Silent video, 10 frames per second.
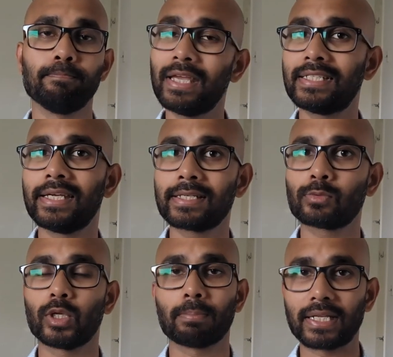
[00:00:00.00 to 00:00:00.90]

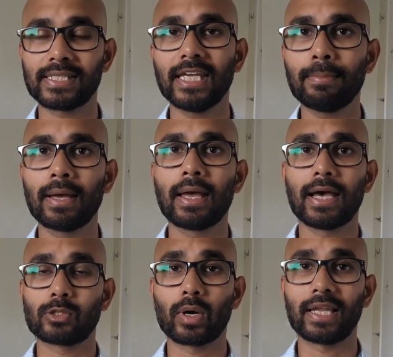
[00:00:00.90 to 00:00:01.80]
meetings with my team
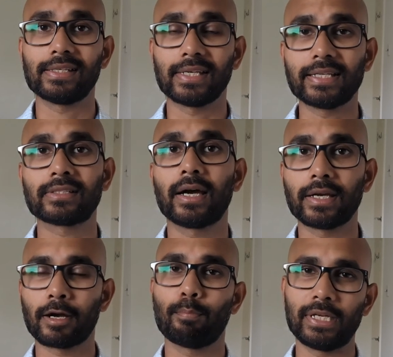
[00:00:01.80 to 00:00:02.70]
as well as the
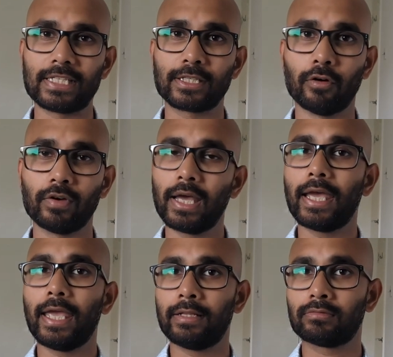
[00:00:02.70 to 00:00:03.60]
entire company itself.
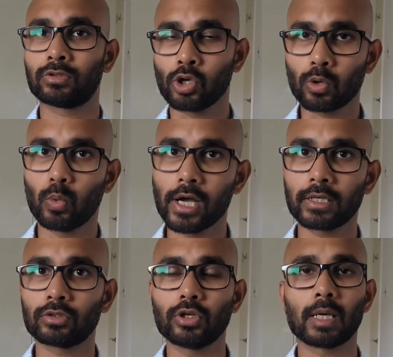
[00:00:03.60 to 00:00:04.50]
It took
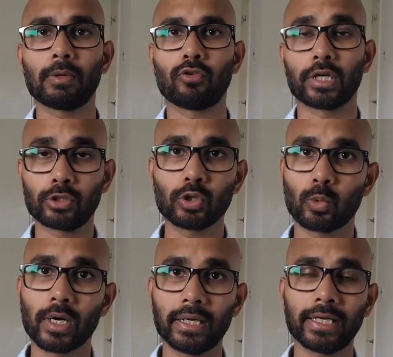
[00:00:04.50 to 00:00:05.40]
work, don't get me wrong, it
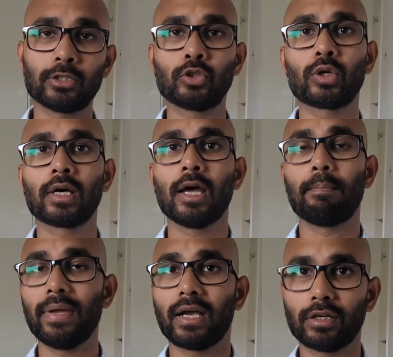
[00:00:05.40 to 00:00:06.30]
took work, it took
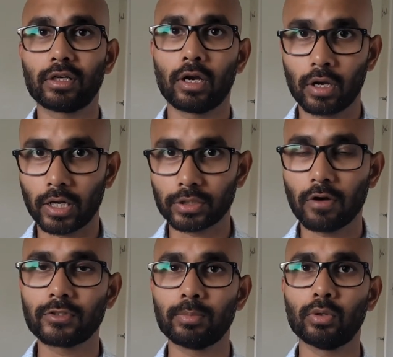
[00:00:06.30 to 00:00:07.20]
being
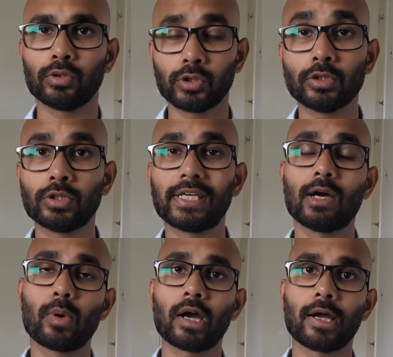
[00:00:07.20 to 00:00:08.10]
uncomfortable to
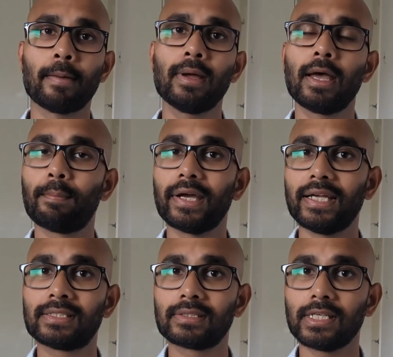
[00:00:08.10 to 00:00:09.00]
get where I am,
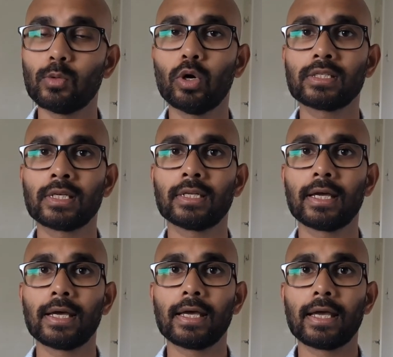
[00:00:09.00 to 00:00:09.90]
but it wasn't